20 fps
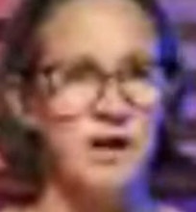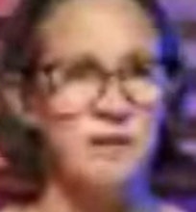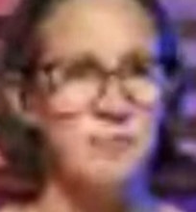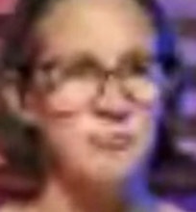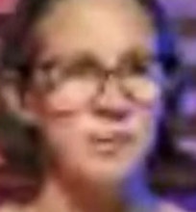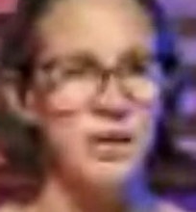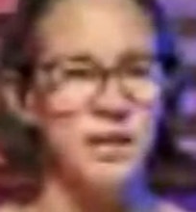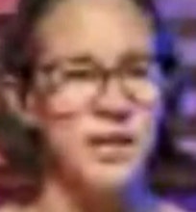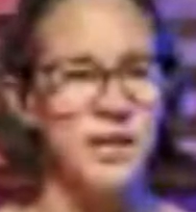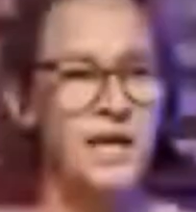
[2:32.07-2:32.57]

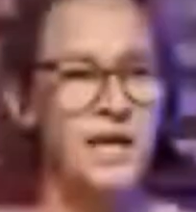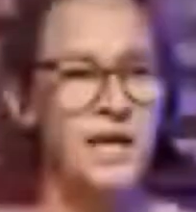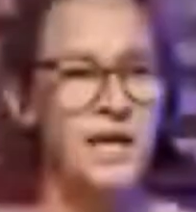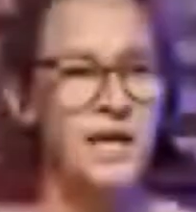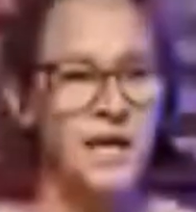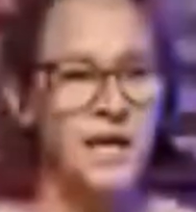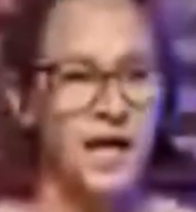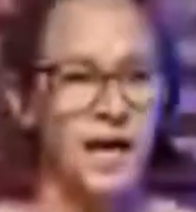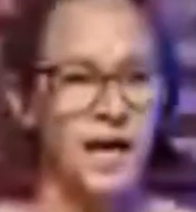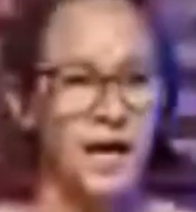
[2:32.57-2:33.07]
But
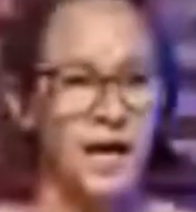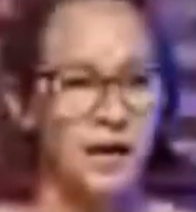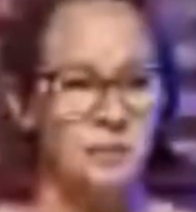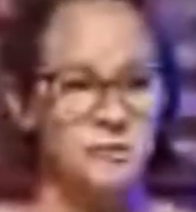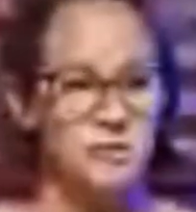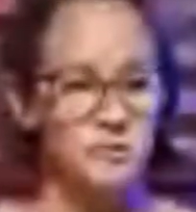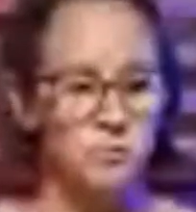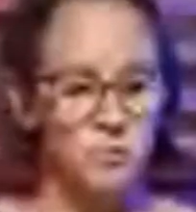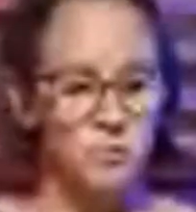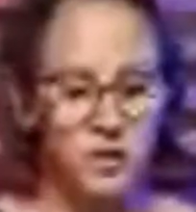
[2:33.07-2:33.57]
um,
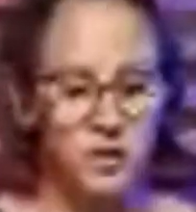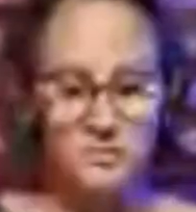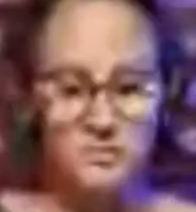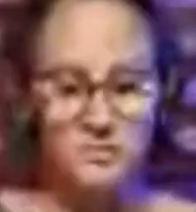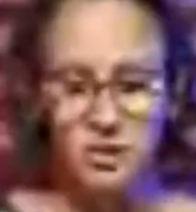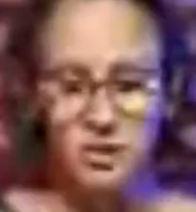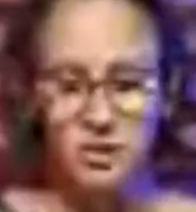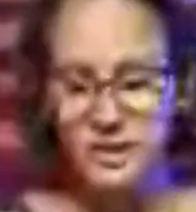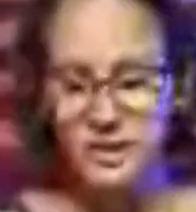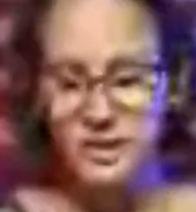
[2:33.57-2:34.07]
so we're going to be
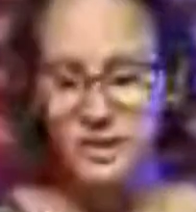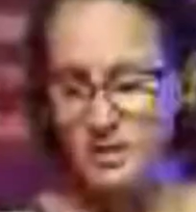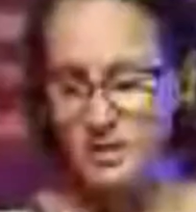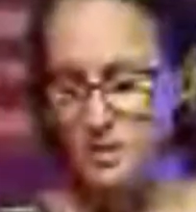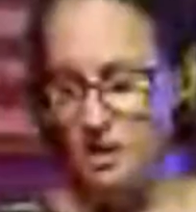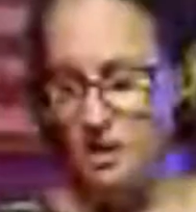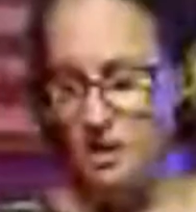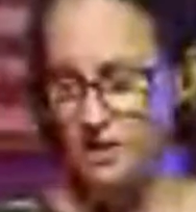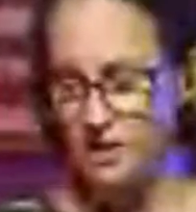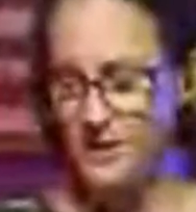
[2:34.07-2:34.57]
talking
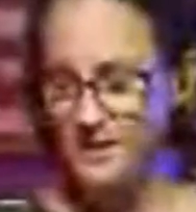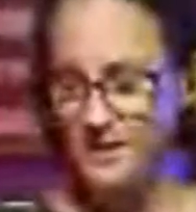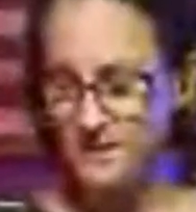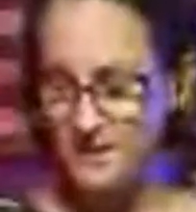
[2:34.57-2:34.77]
about his.